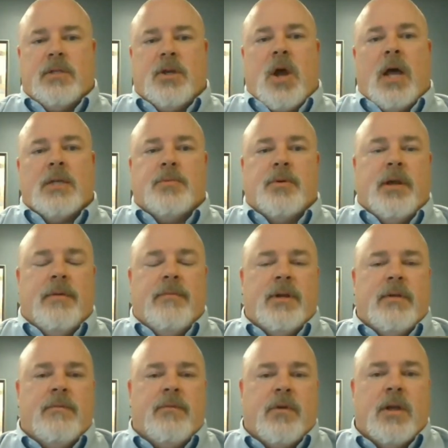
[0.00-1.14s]
cost
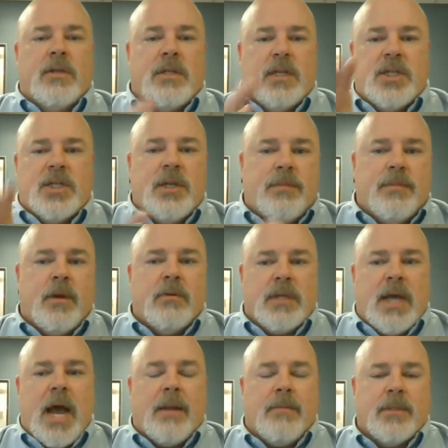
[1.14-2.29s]
prohibitive for us to ship those
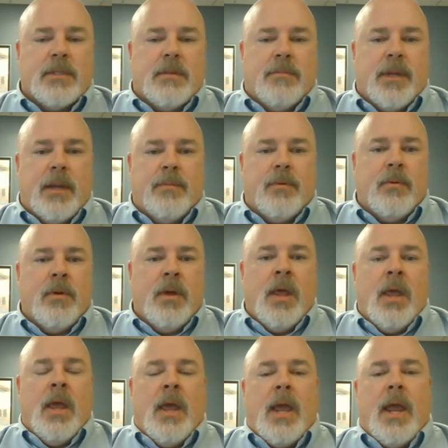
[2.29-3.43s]
items to people,
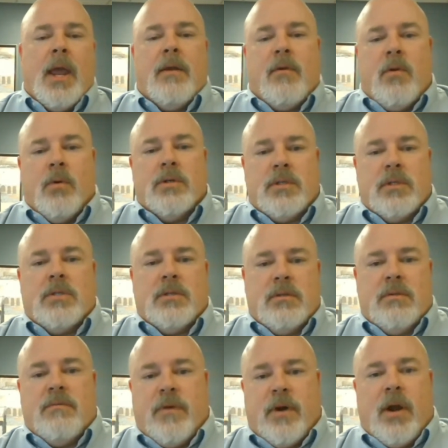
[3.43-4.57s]
and of course it's
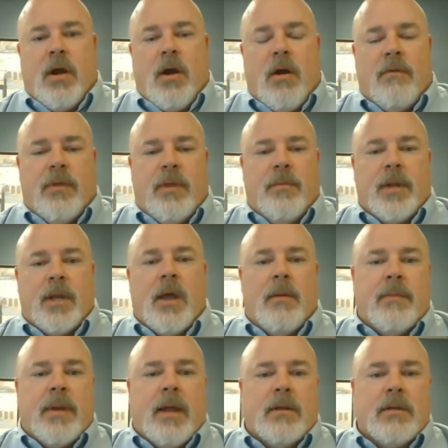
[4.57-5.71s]
very hard for them to
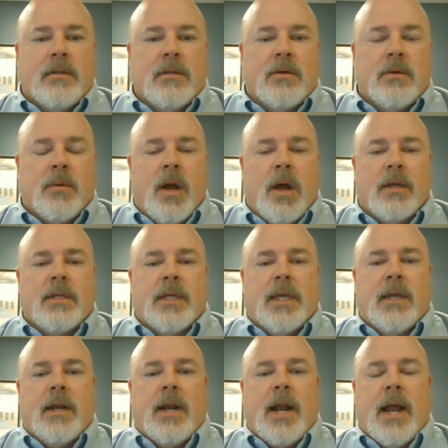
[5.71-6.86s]
come down to Little Rock to
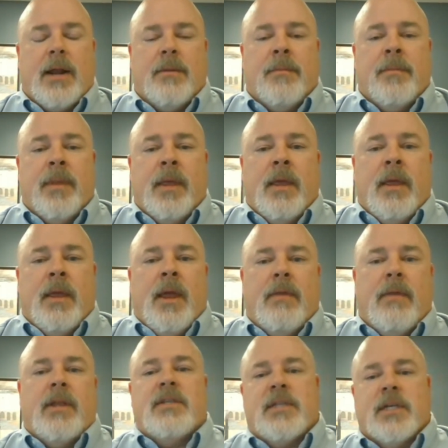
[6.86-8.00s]
get an item,
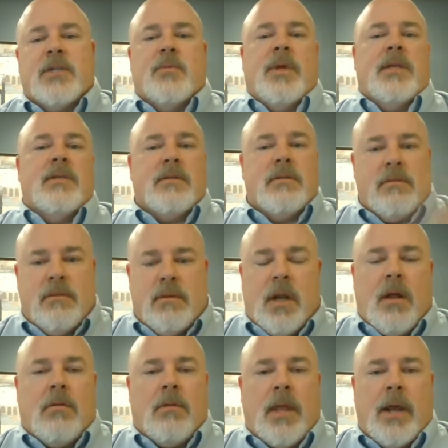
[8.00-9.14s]
and then 6 weeks
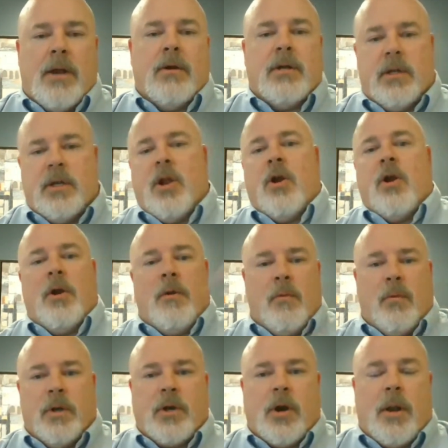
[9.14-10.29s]
later to
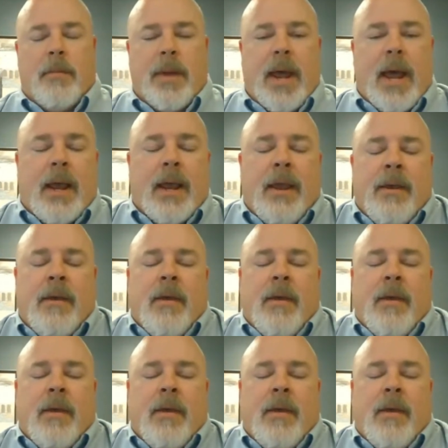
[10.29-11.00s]
return it back.